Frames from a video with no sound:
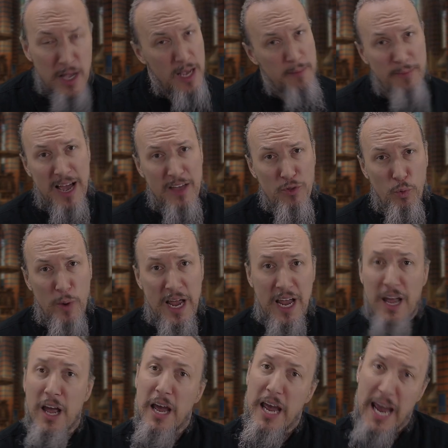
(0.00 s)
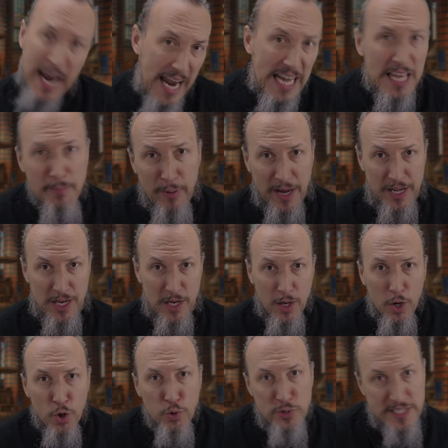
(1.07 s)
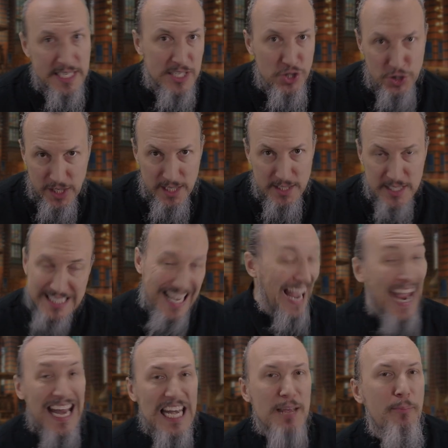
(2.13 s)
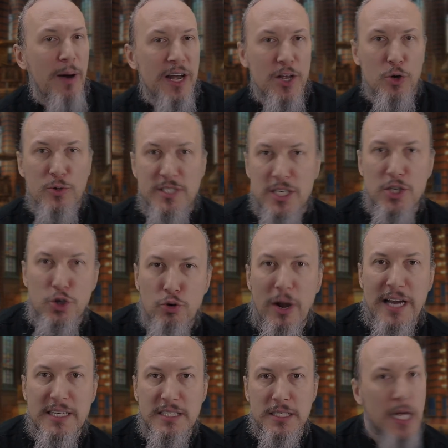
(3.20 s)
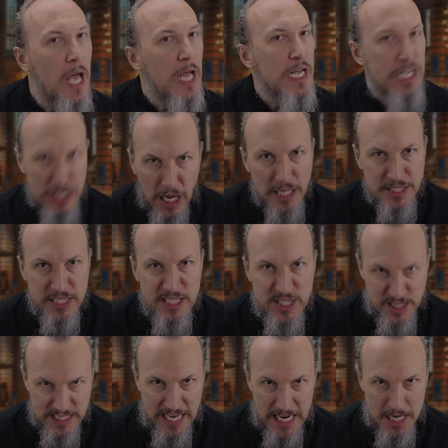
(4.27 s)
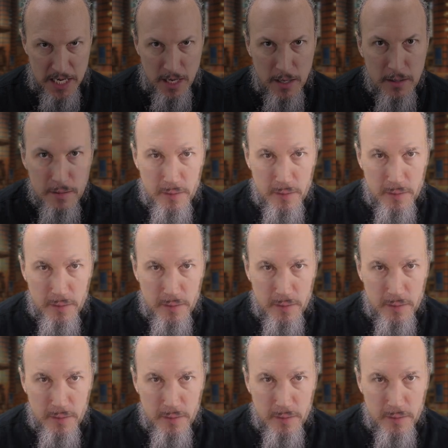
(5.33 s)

And by the way, anybody who's in Jesus, anybody who's in Christ, doesn't sin.